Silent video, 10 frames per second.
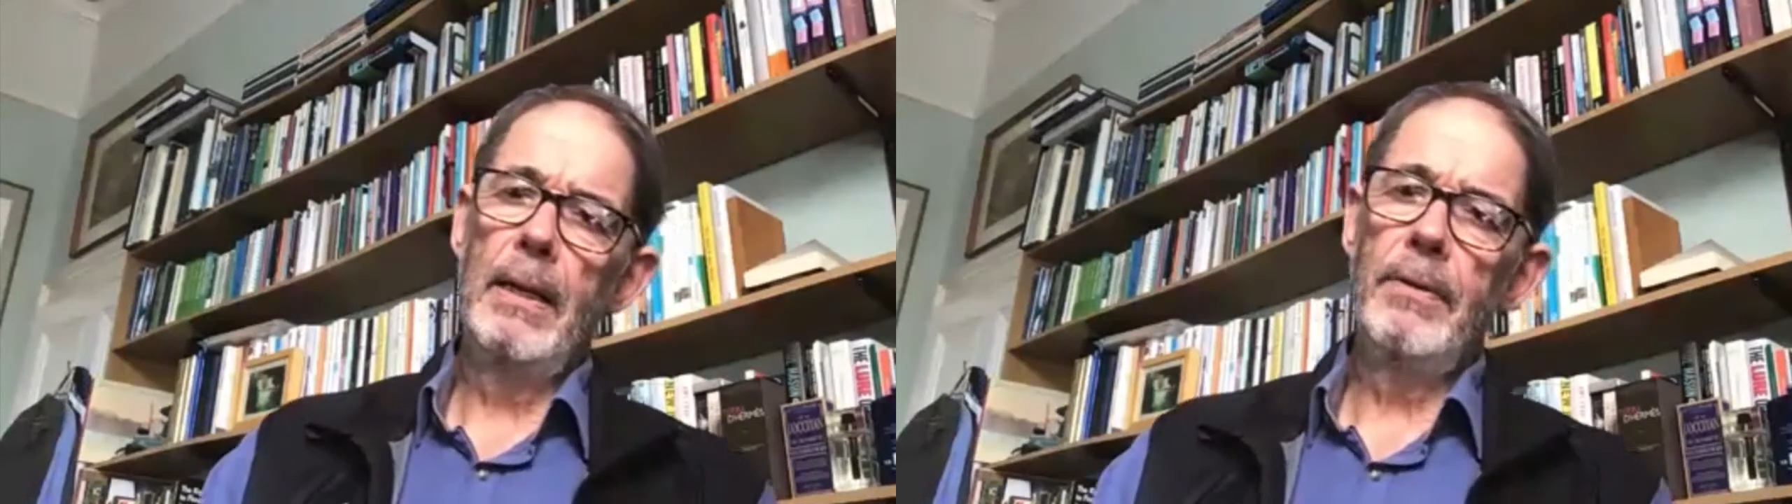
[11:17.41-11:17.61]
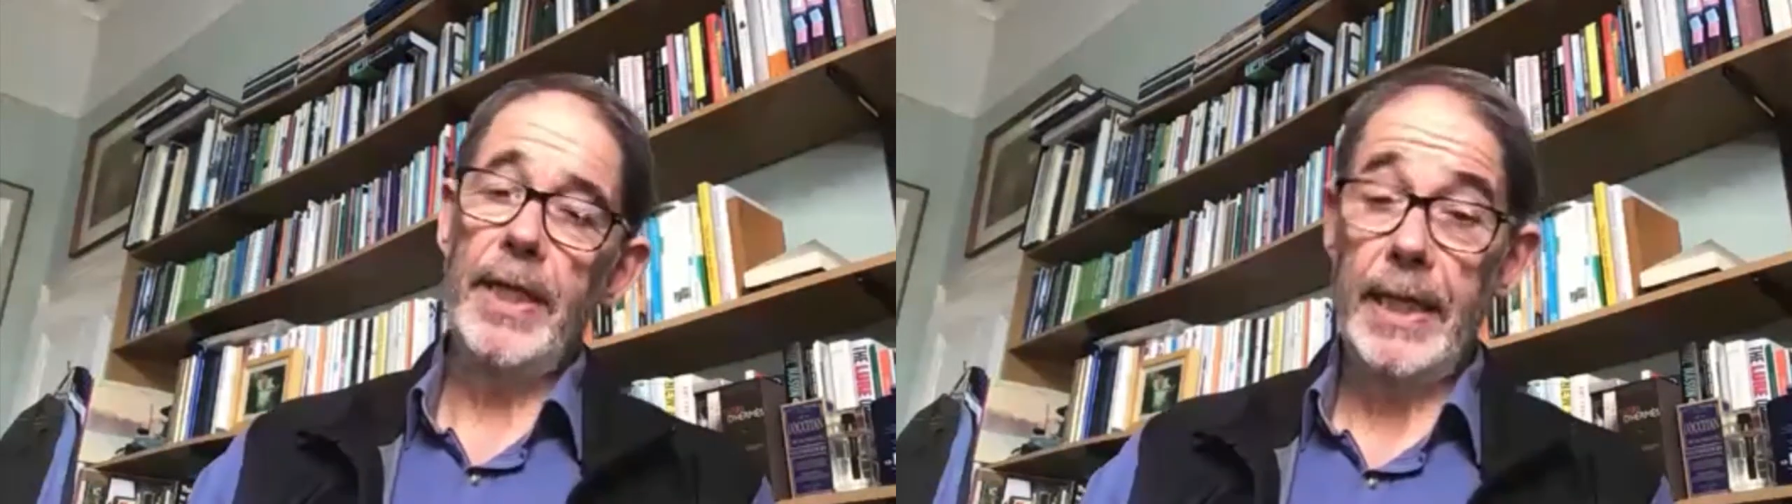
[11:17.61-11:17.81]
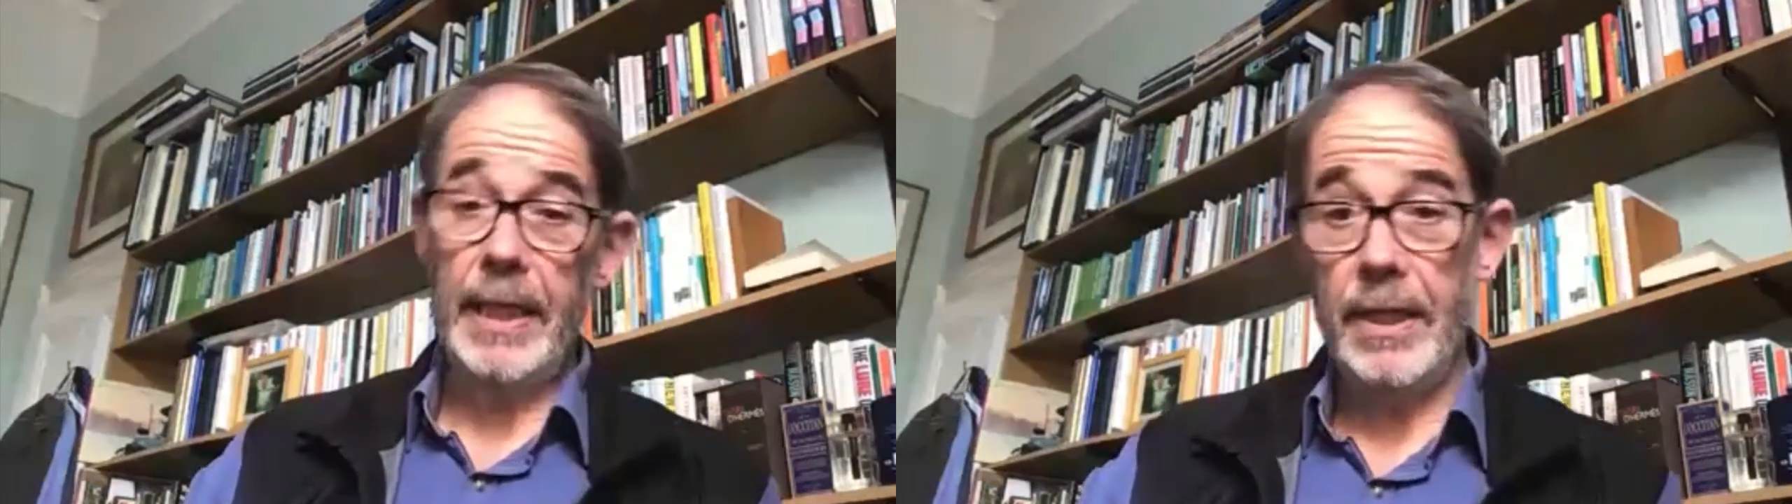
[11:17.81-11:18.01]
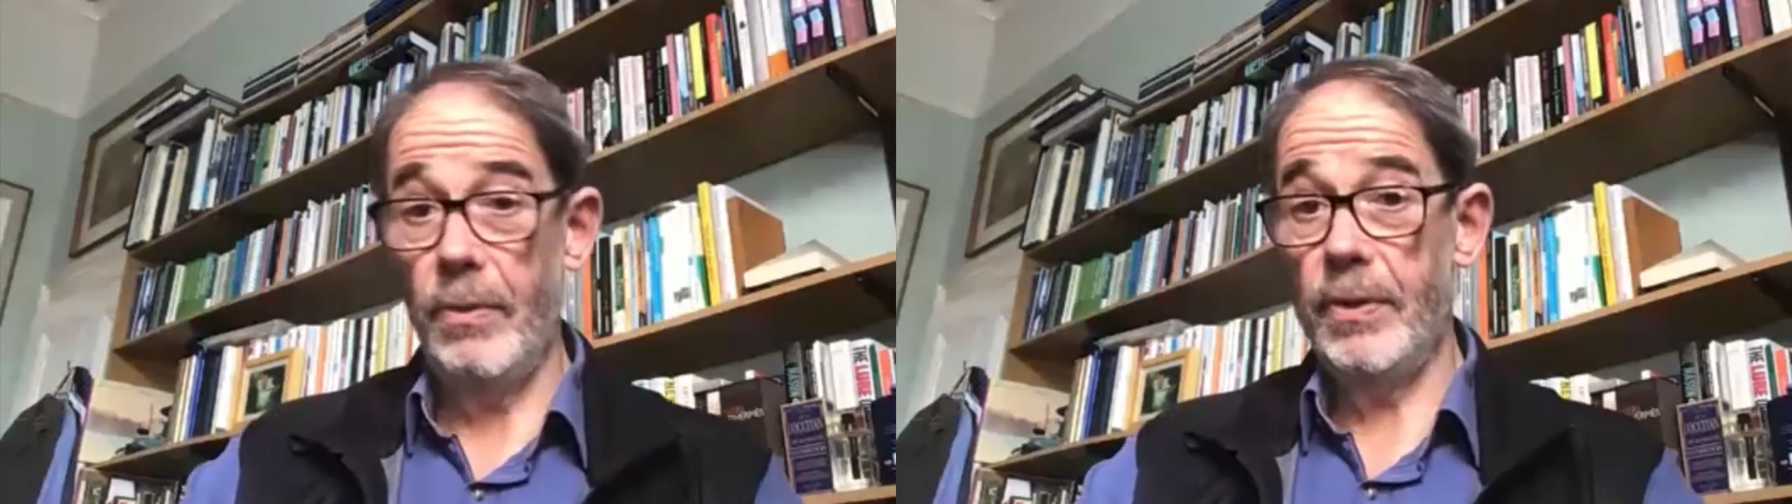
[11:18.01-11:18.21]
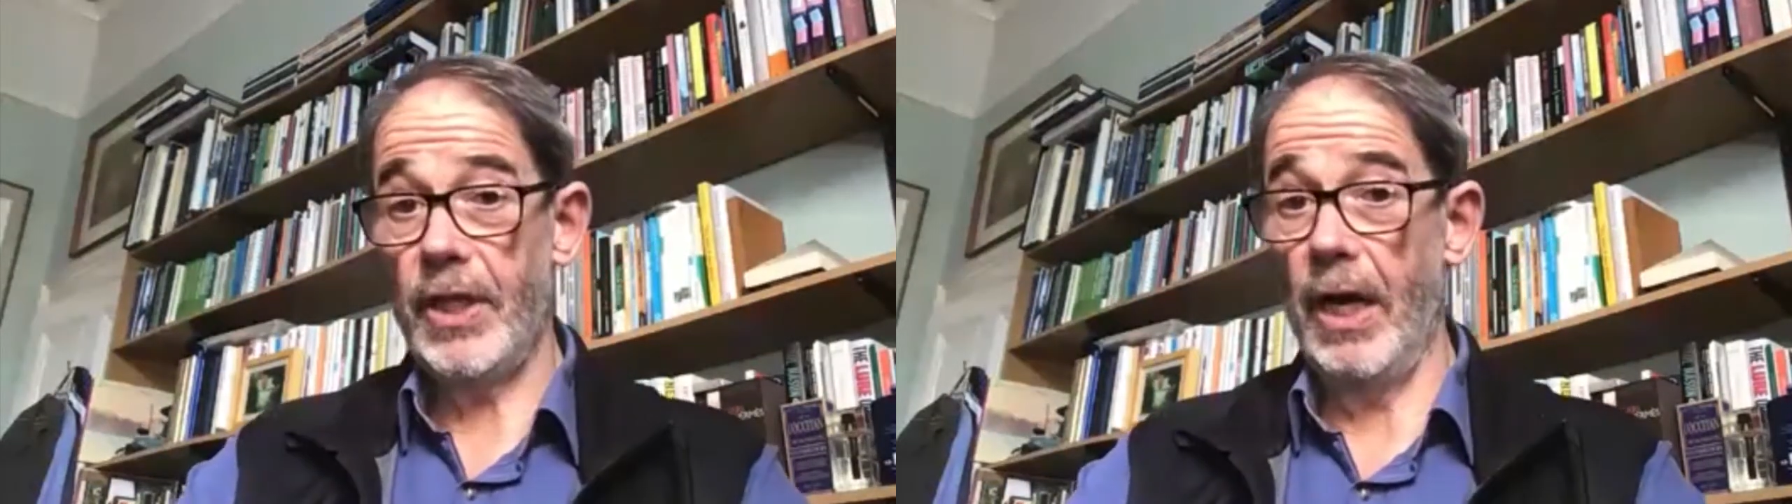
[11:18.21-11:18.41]
The
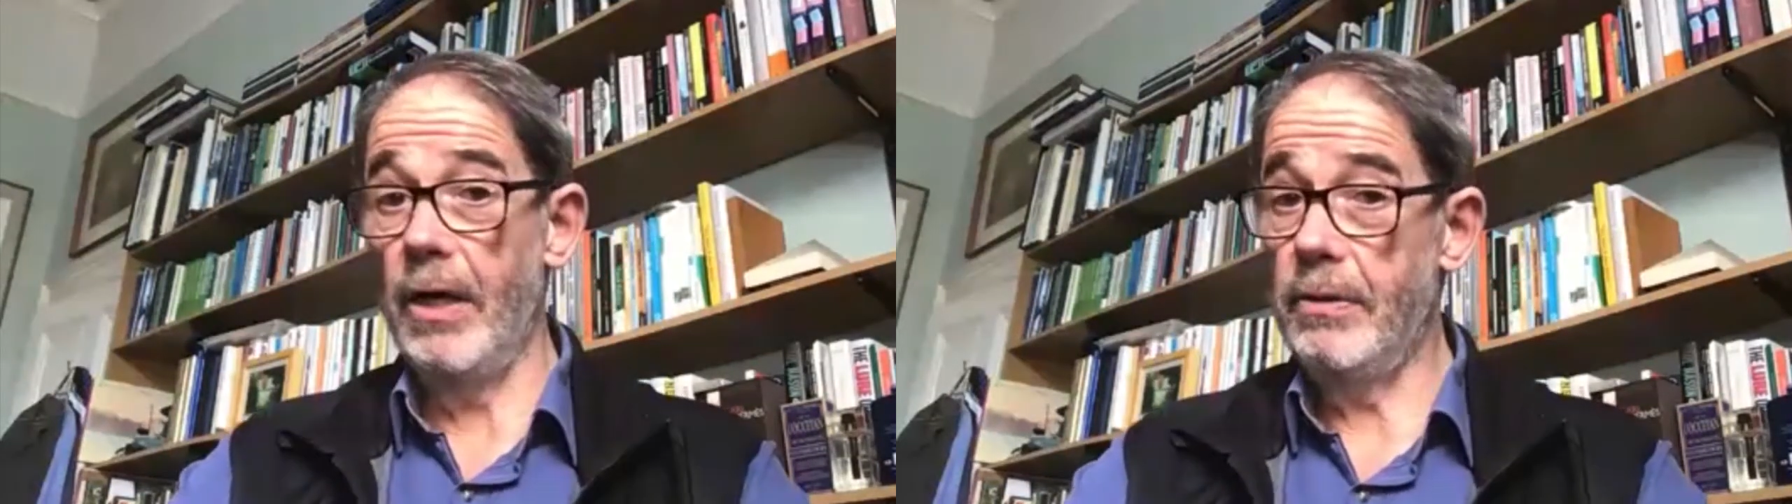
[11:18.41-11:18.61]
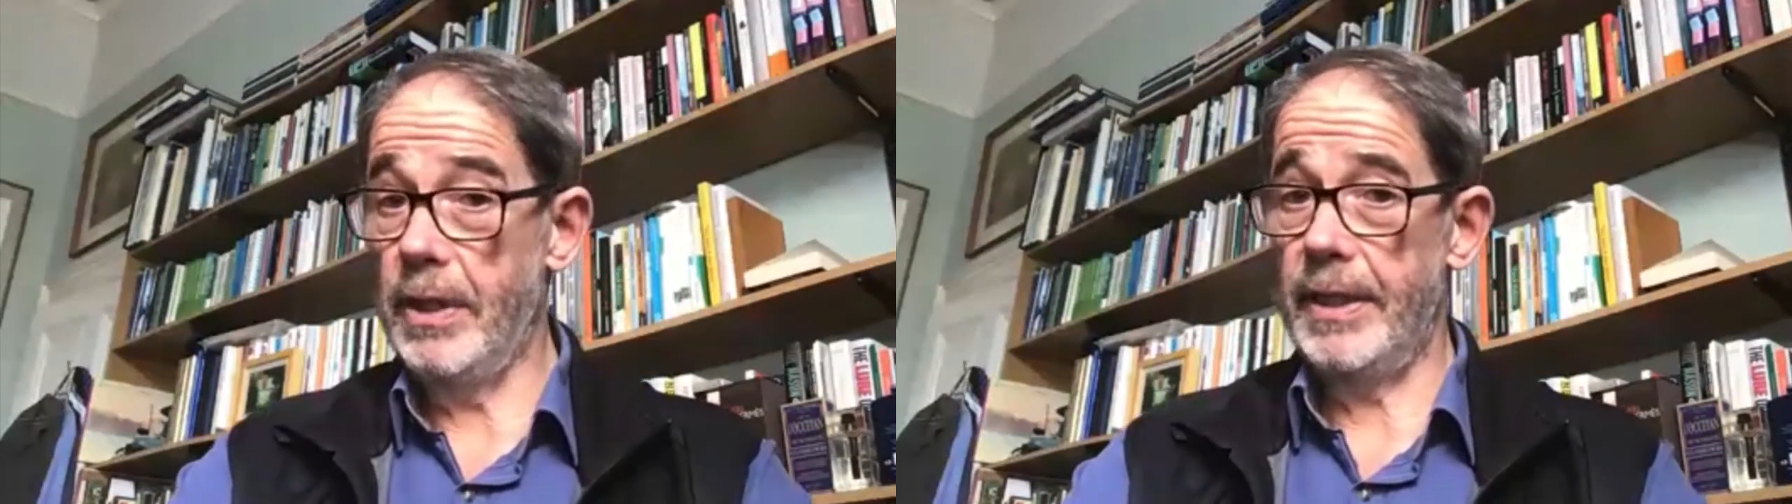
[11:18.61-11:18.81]
EU's own